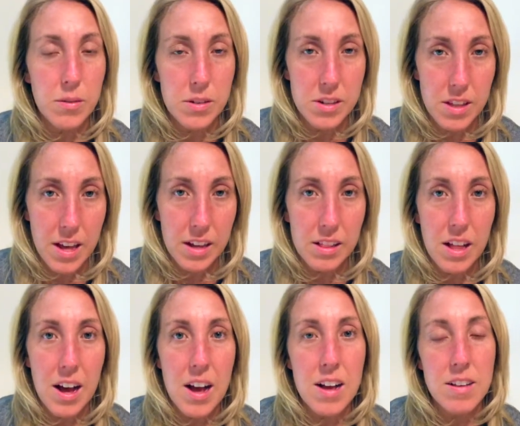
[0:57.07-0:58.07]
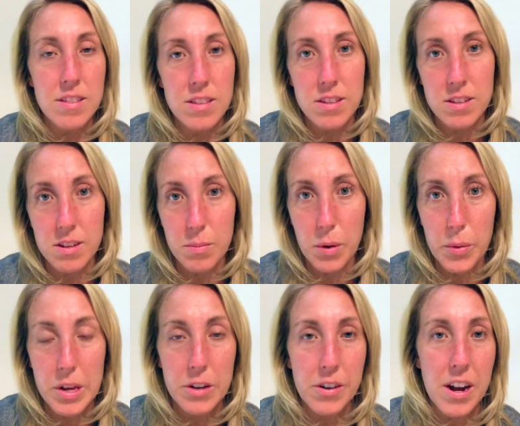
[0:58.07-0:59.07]
went to that class, did my
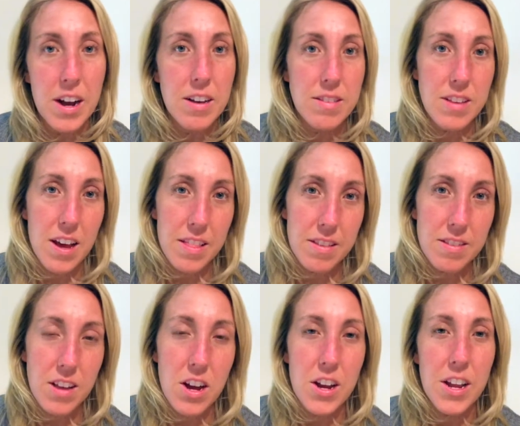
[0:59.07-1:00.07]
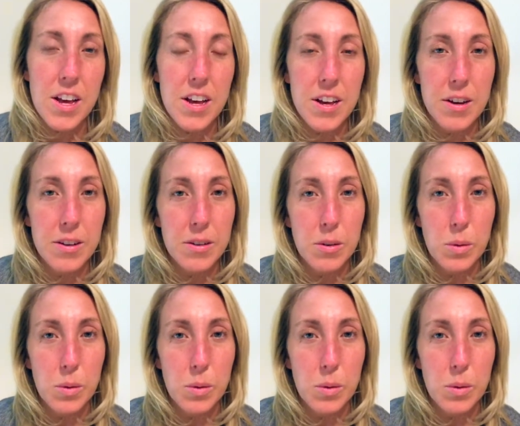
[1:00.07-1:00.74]
wheatgrass, sat in the sauna,